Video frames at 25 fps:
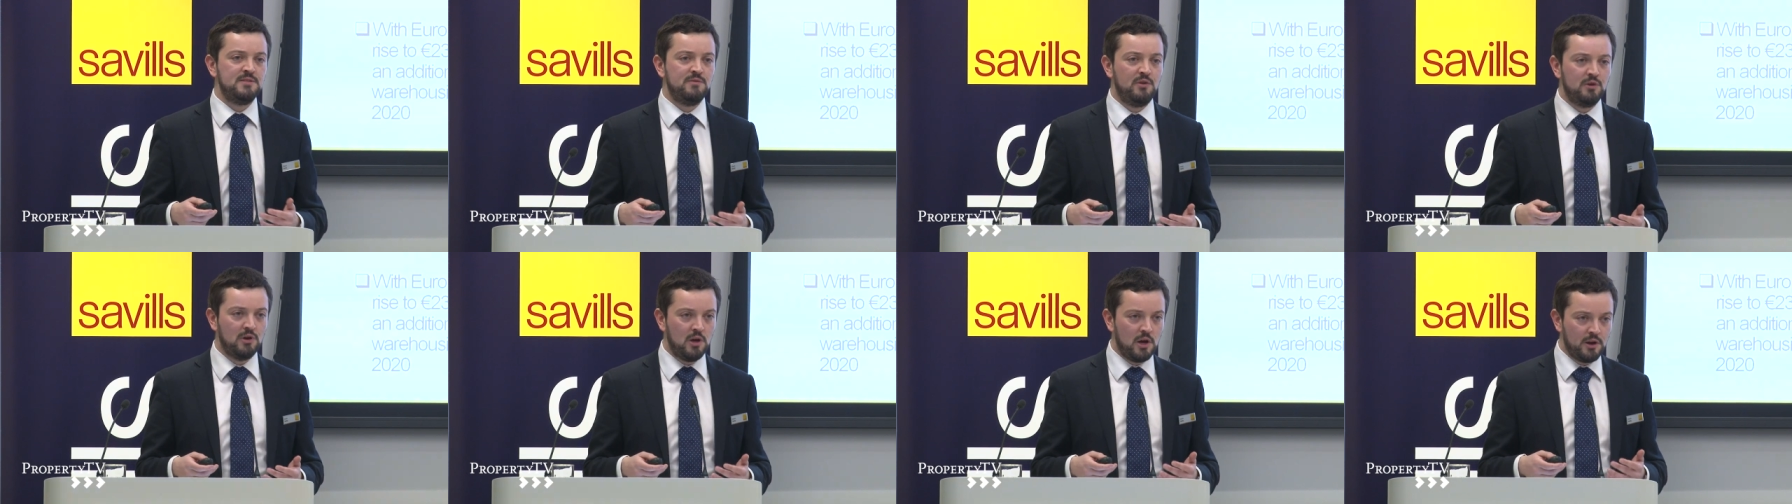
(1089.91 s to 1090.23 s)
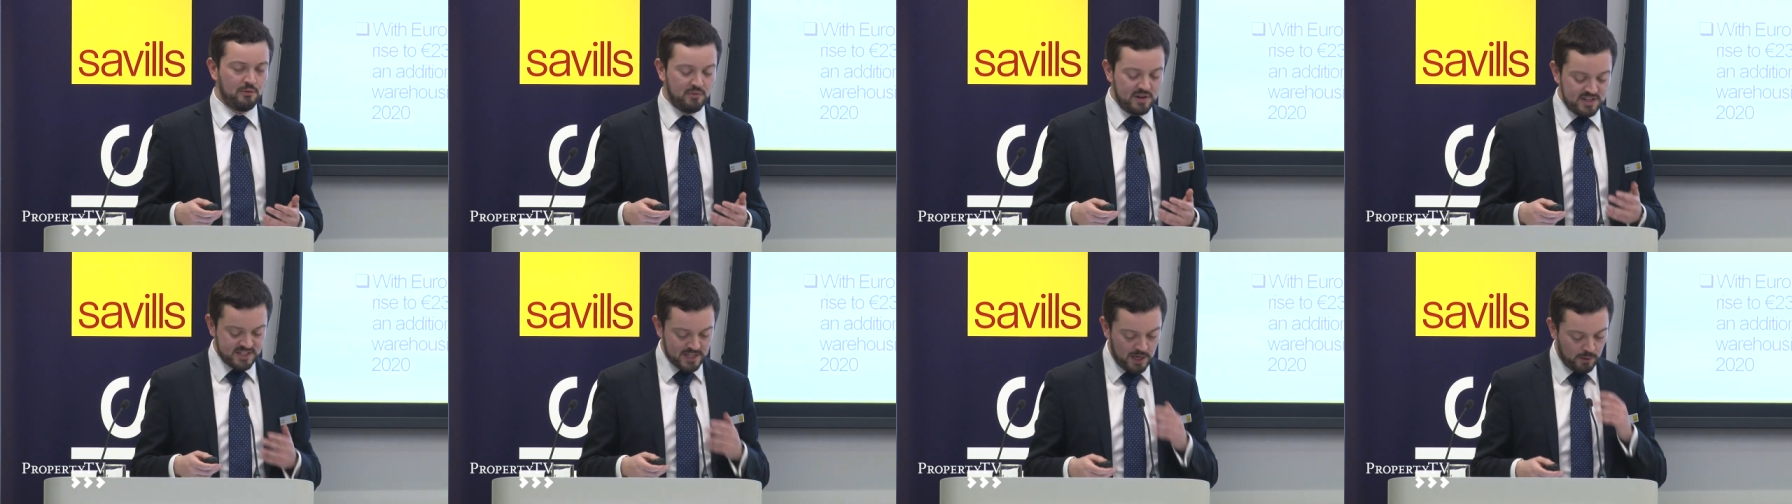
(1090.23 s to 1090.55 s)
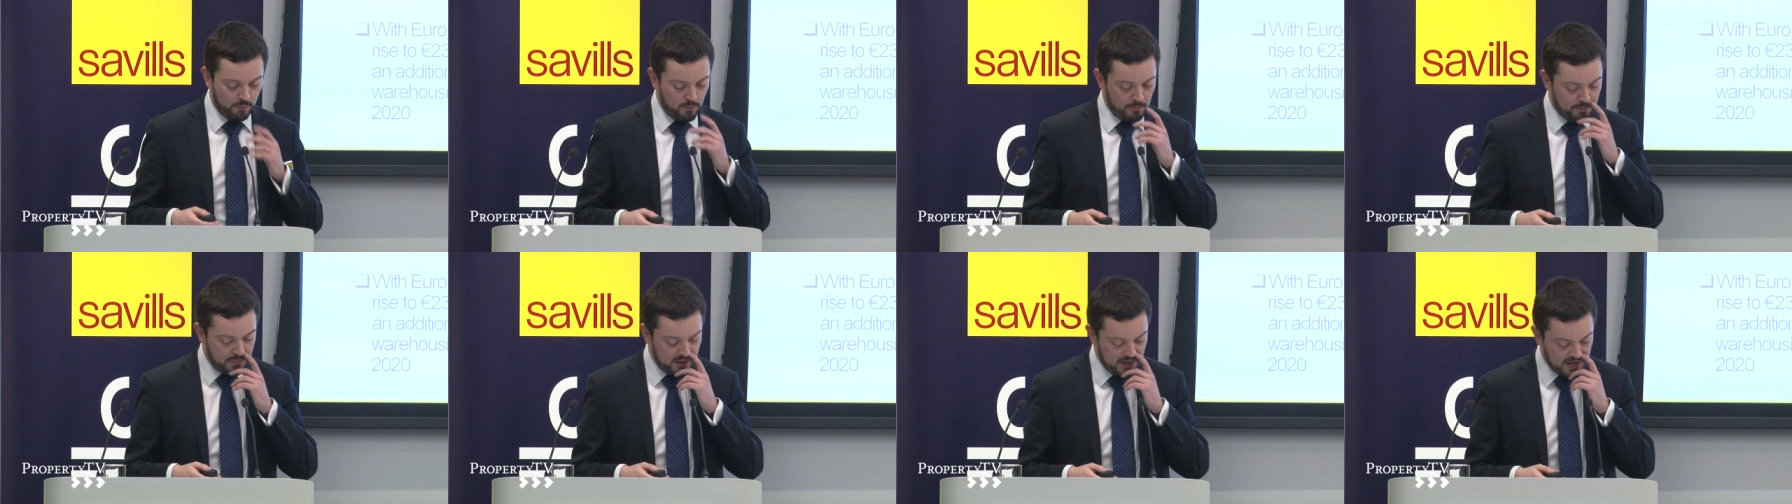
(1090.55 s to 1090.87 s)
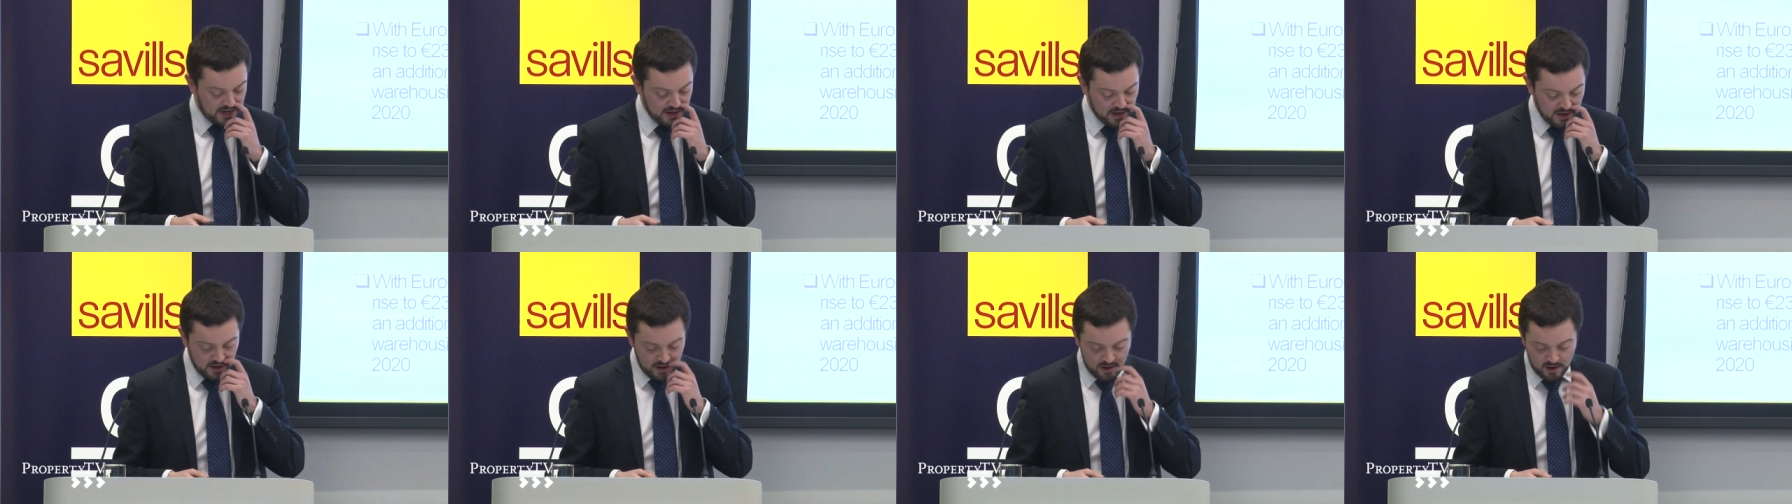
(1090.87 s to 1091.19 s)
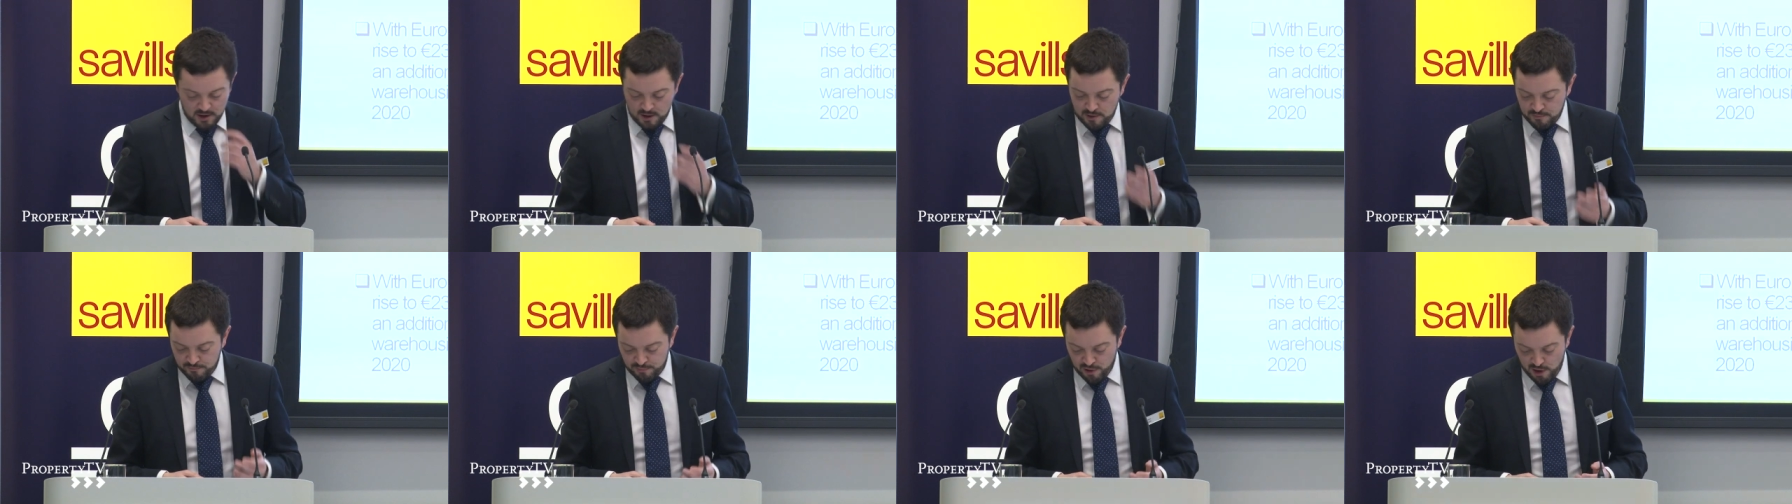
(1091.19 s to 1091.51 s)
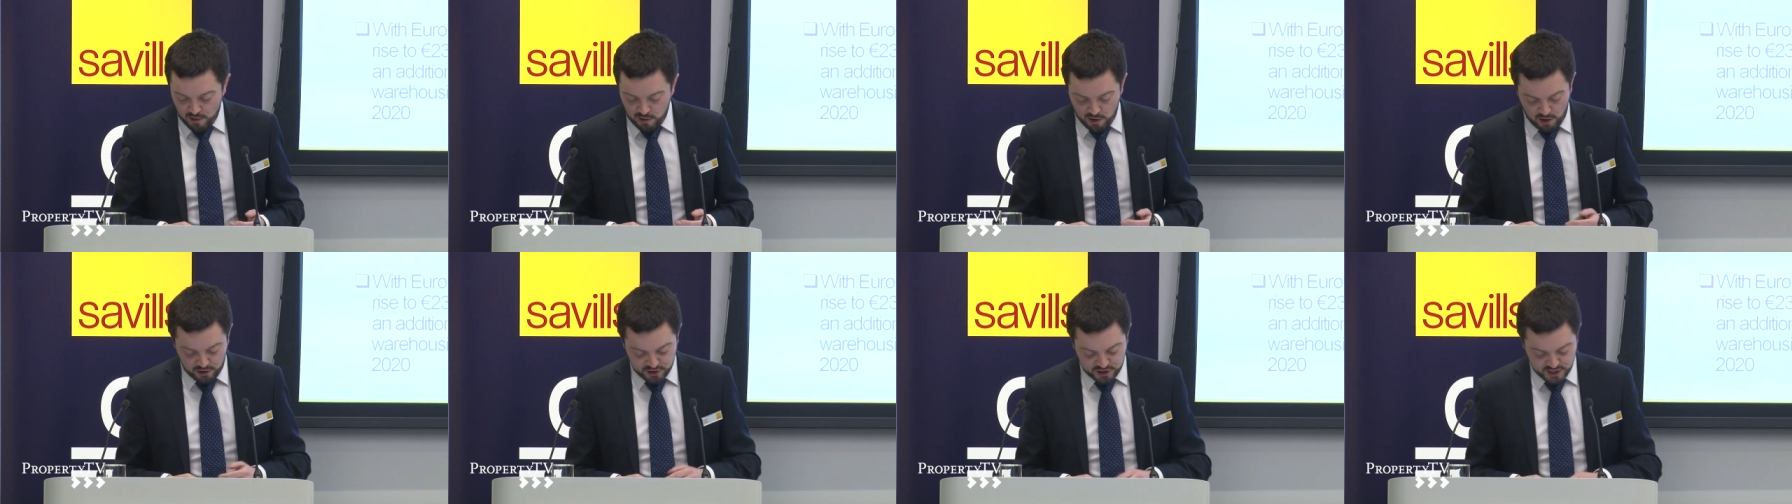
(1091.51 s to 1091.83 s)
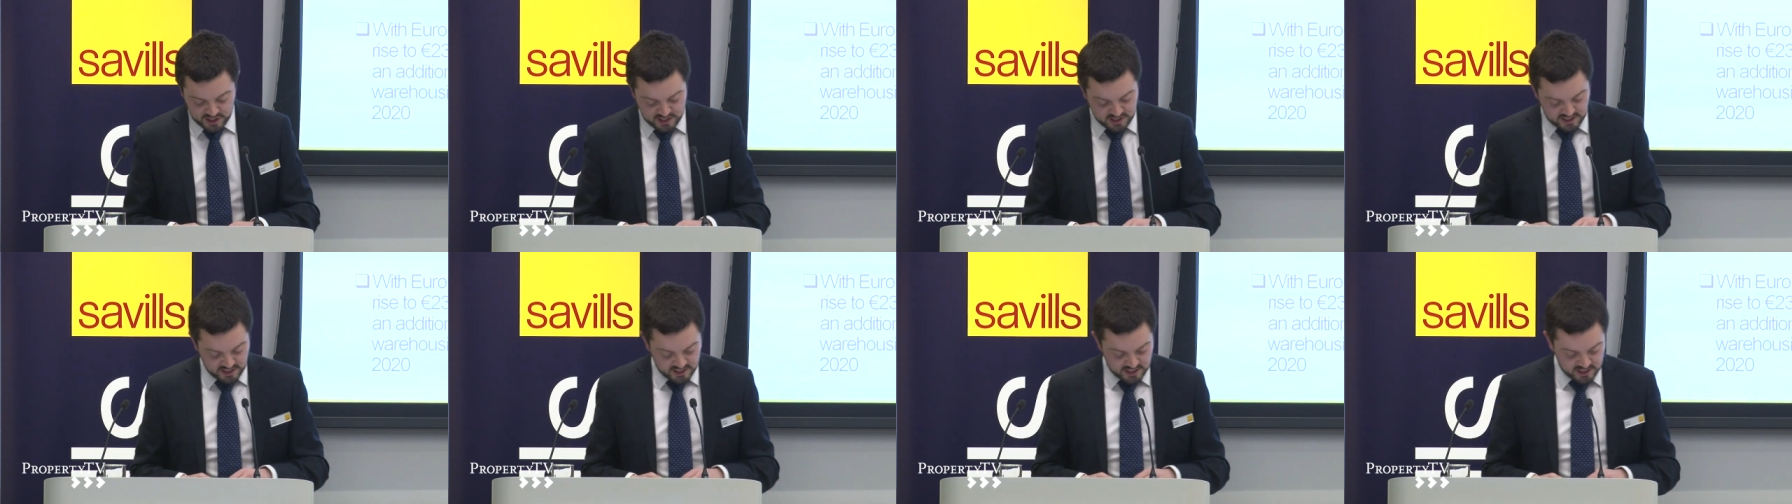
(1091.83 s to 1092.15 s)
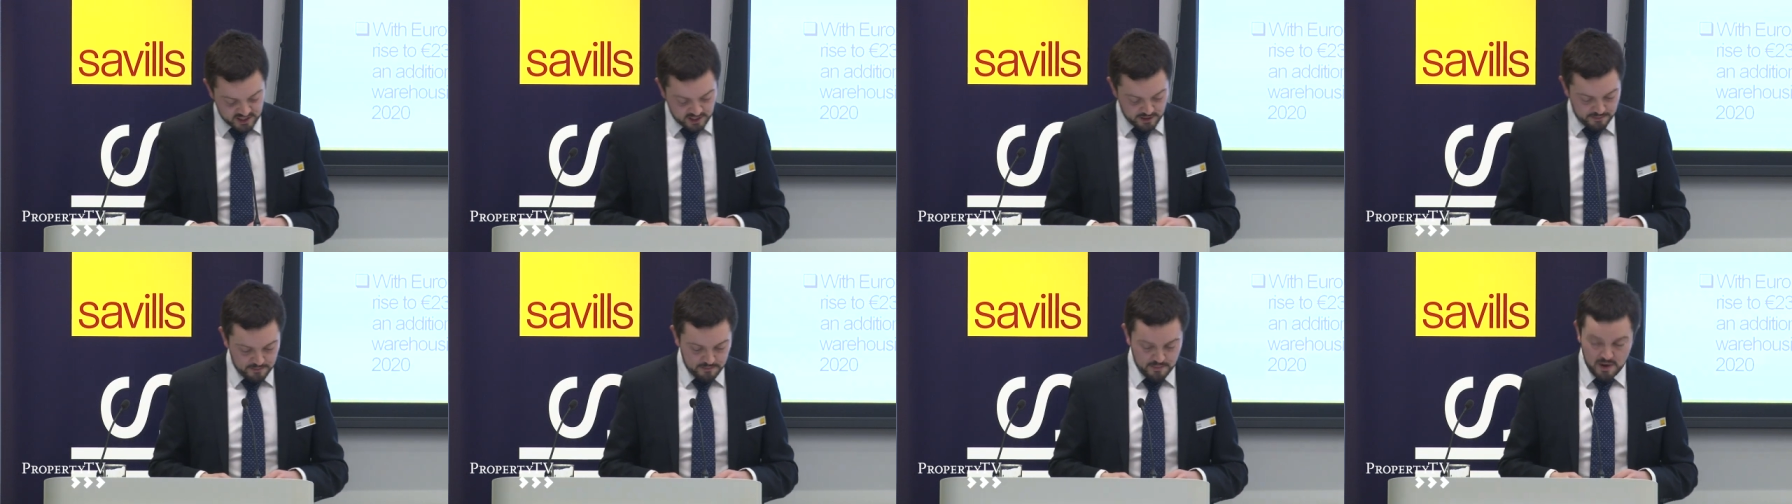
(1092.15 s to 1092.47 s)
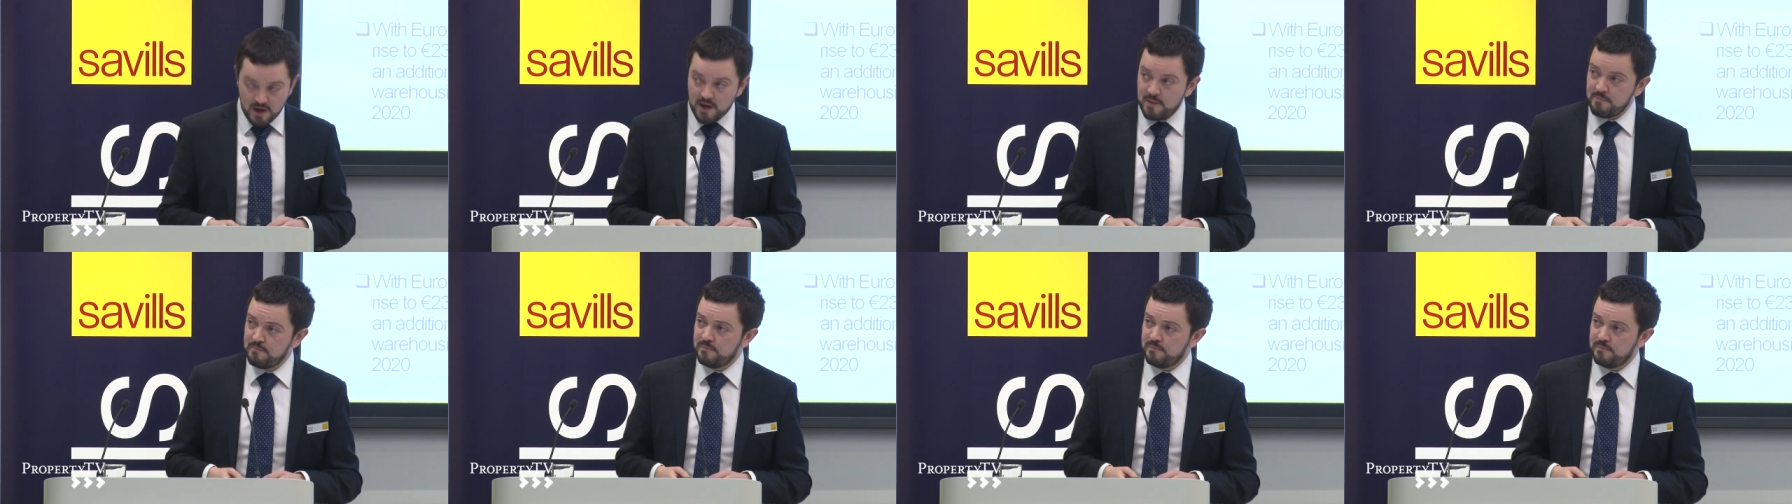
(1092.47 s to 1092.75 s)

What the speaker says: of online retail would be. Prologis did some